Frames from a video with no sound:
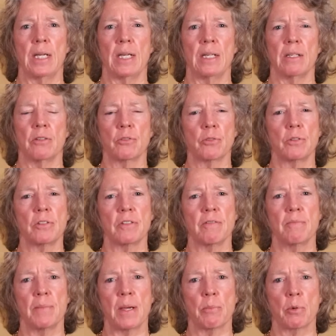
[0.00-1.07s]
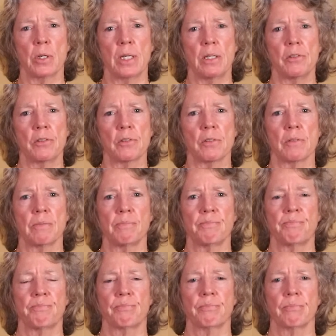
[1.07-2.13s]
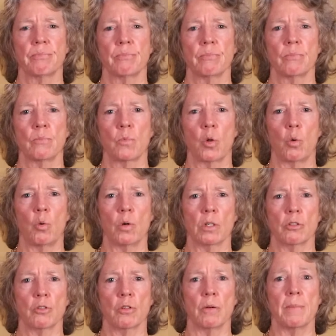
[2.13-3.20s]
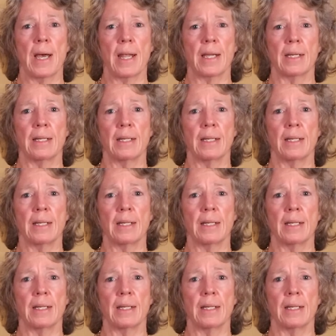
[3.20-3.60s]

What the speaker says: and intrusive memories, or traumatic